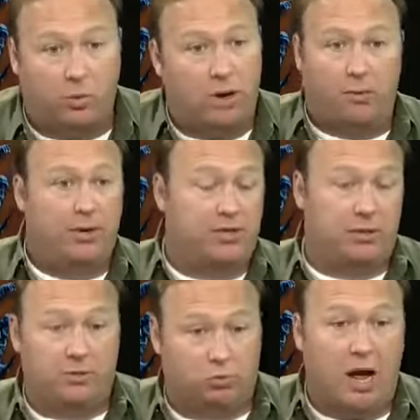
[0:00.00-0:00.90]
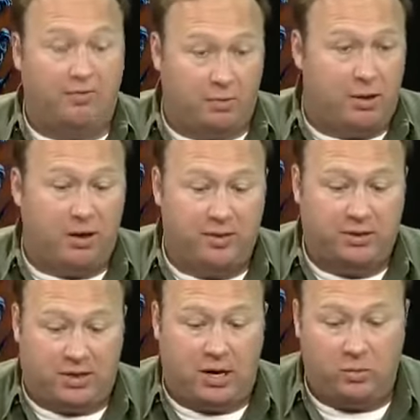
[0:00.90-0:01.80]
For whatever reason, it was rough compared to
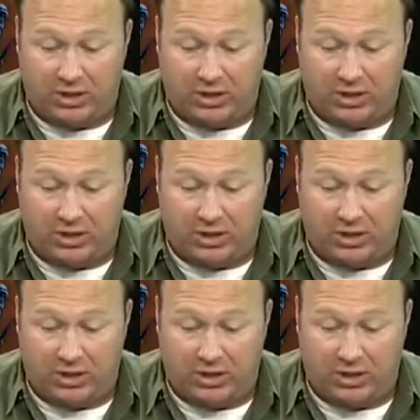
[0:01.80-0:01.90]
this town,